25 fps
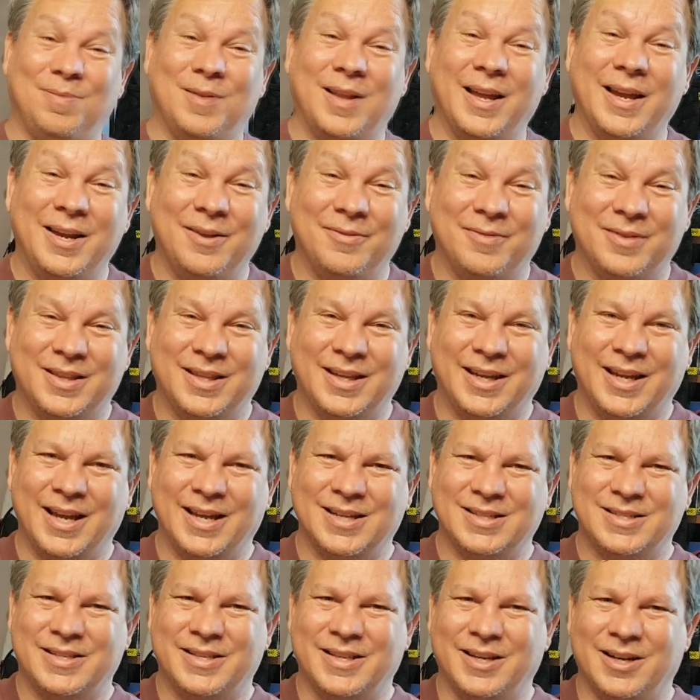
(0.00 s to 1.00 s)
playing with the
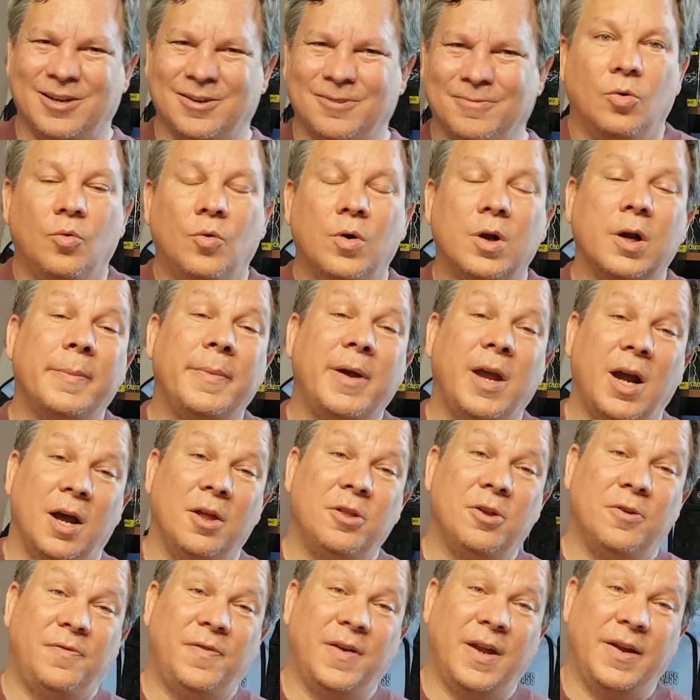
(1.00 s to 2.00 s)
guests there. One of my
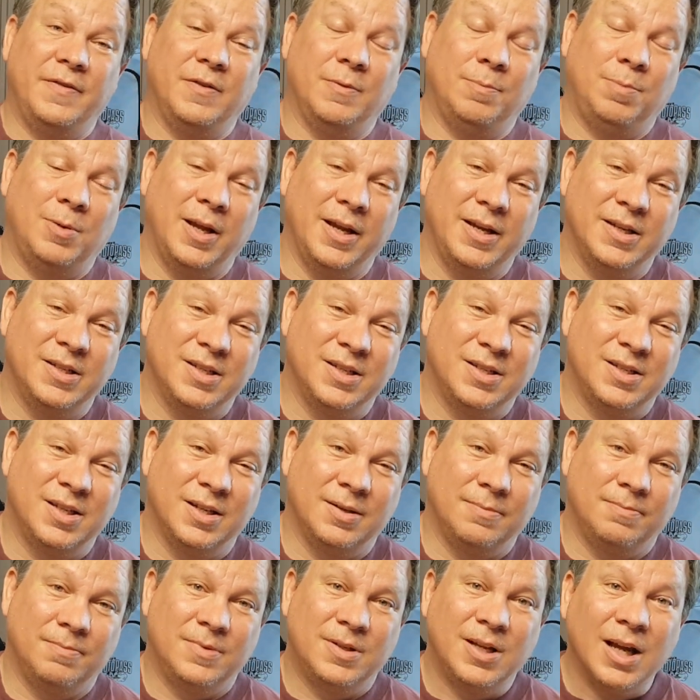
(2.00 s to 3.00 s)
other favorite places
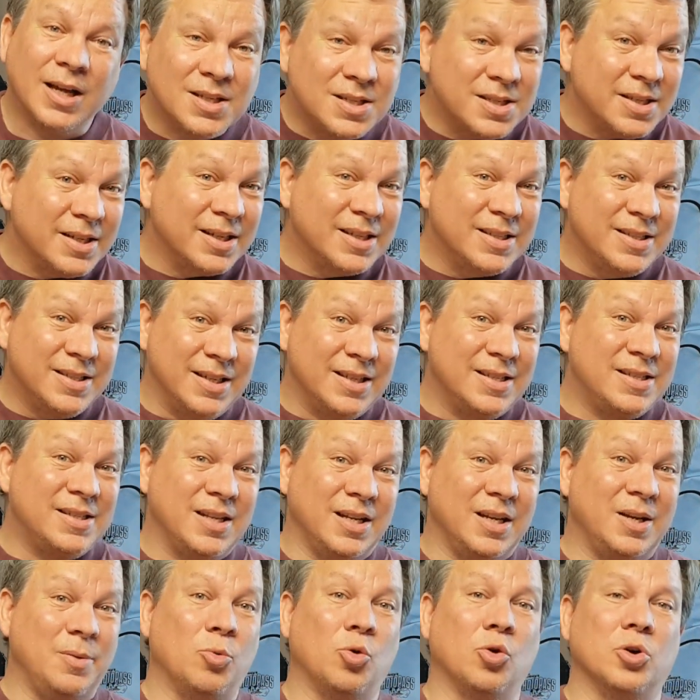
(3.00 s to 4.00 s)
that doesn't exist
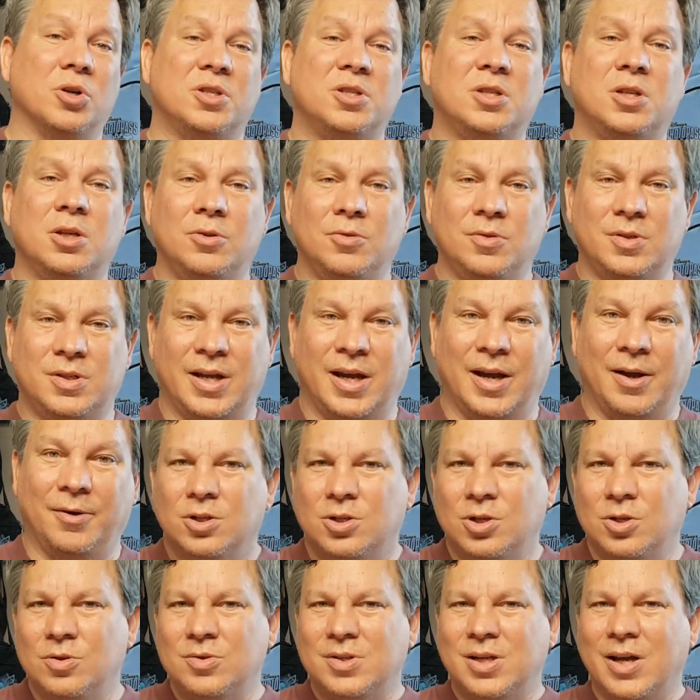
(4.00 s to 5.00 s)
anymore is Toontown.
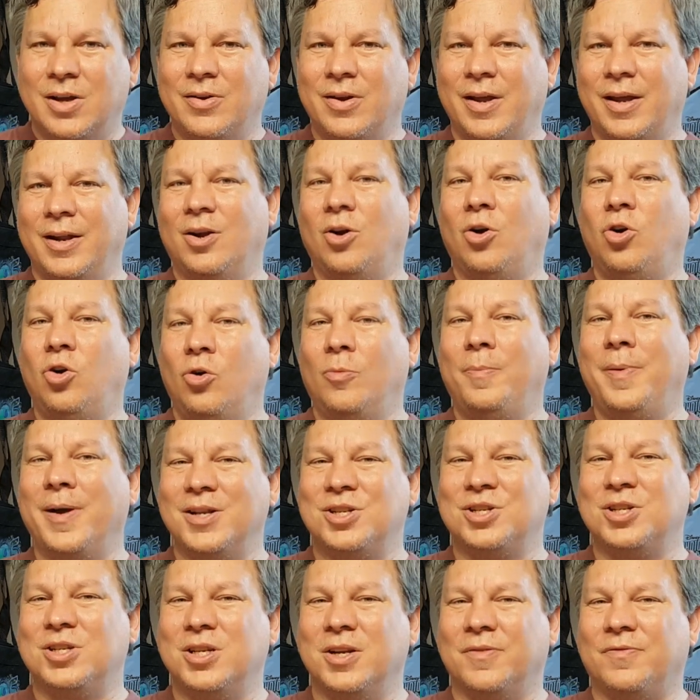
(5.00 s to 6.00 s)
Toontown had a whole
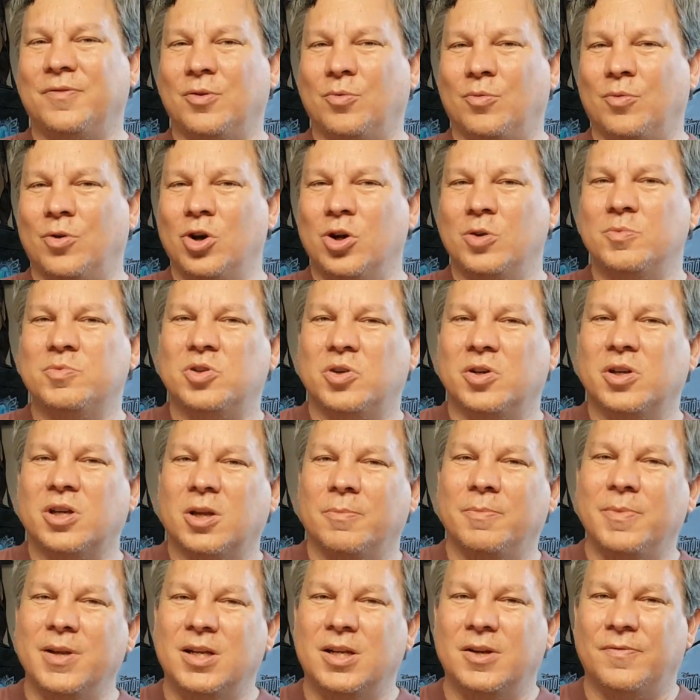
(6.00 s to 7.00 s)
bunch of different rooms where you
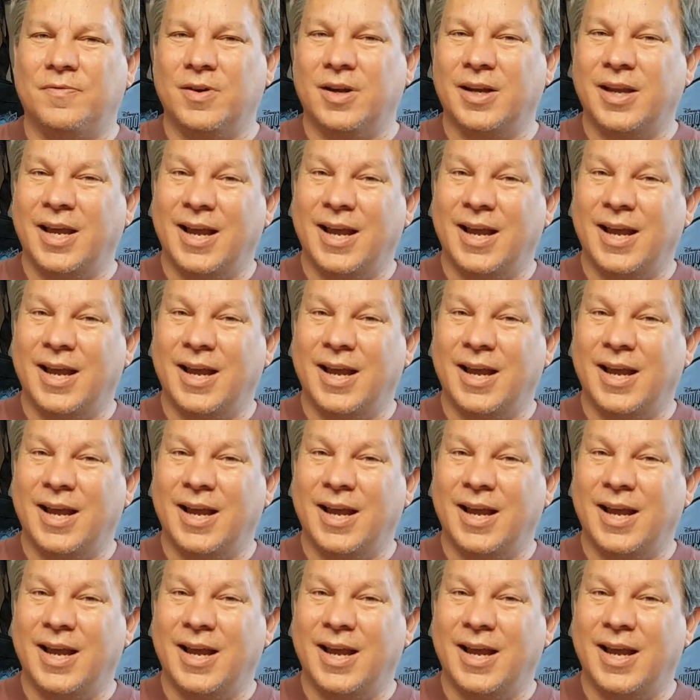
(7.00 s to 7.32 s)
could meet different